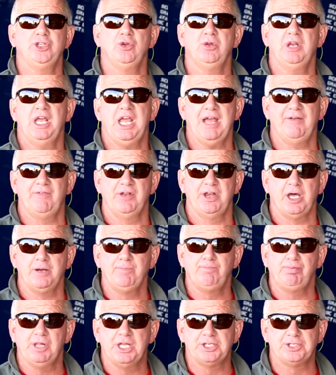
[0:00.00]
you to have an
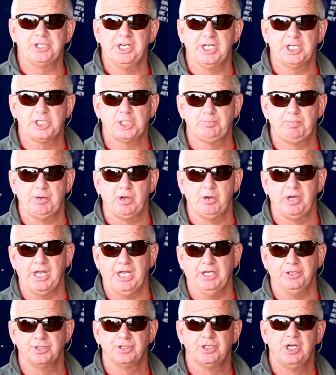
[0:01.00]
unpleasant
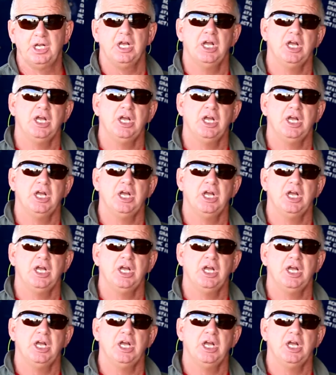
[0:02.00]
experience.